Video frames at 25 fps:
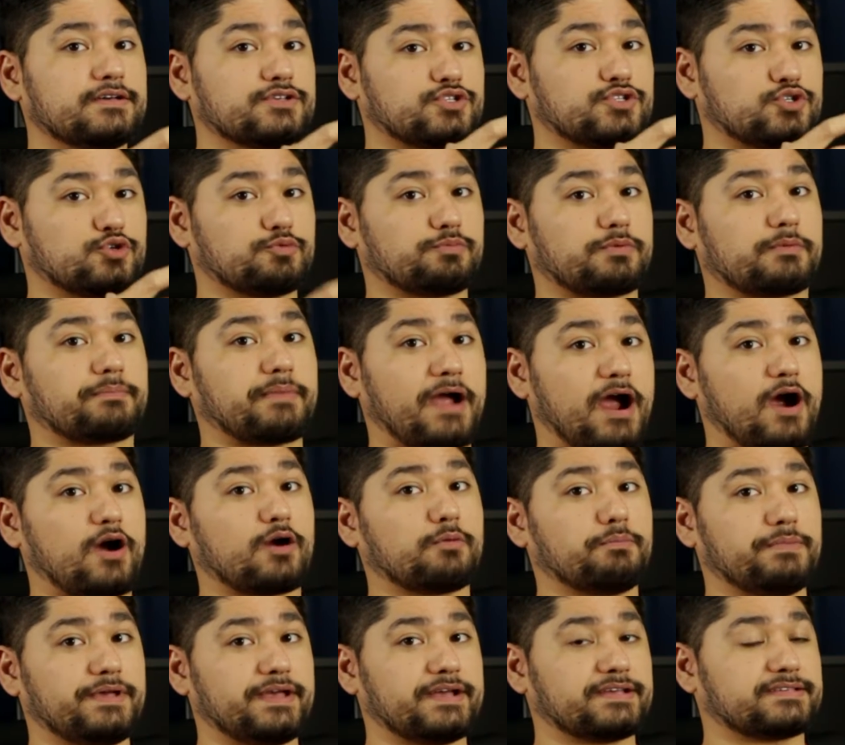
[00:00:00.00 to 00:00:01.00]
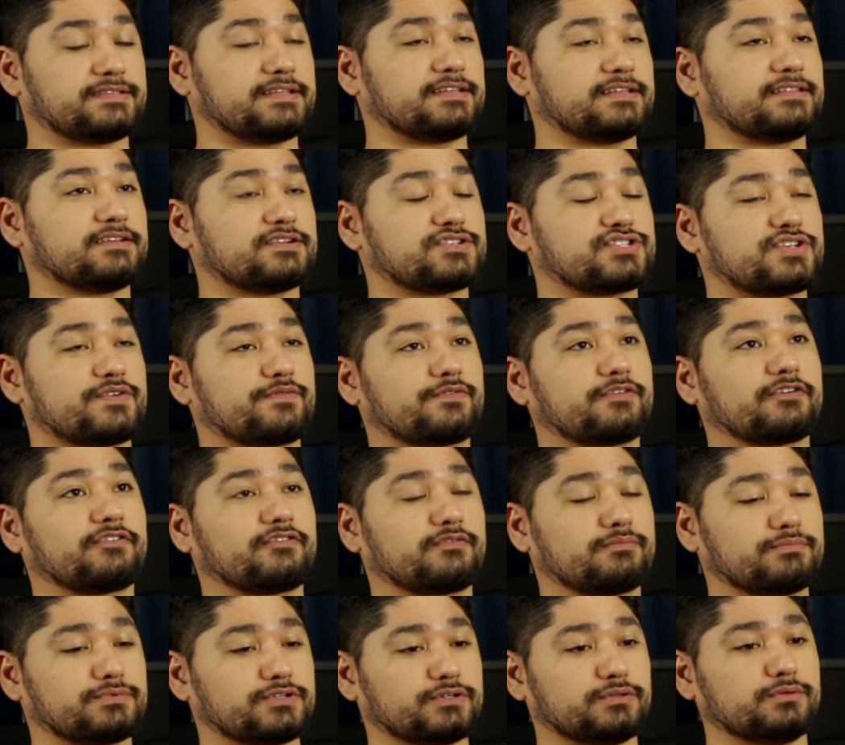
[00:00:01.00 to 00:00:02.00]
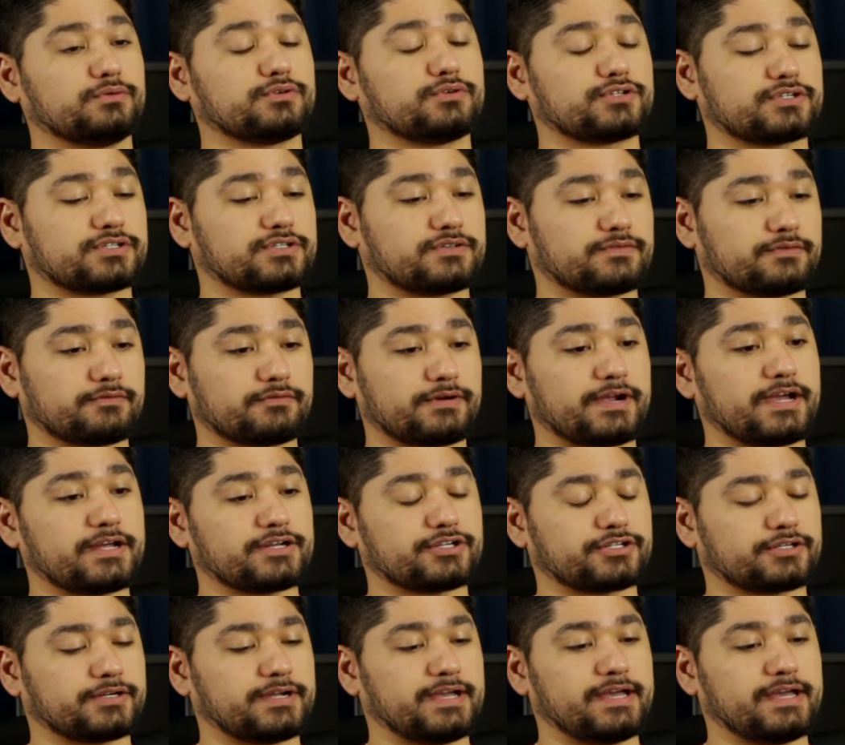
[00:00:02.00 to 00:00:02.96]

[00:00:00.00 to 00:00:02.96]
superpower beings, that they're suffering from delusions of grandeur.